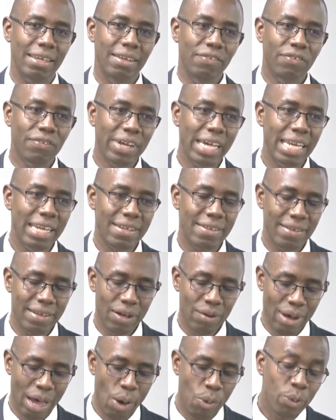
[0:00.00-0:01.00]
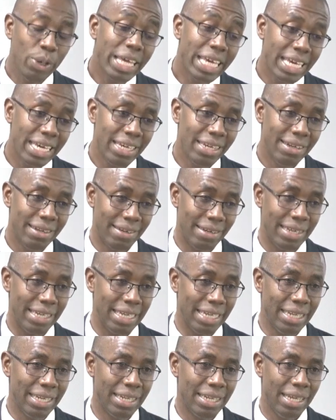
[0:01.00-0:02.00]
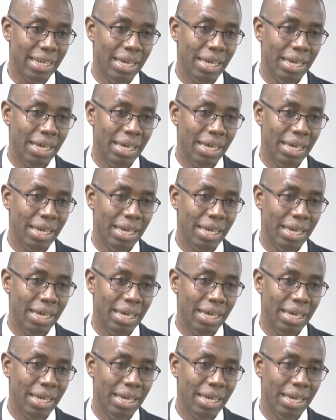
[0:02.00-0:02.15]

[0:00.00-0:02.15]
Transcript: Israel is now a weakened state,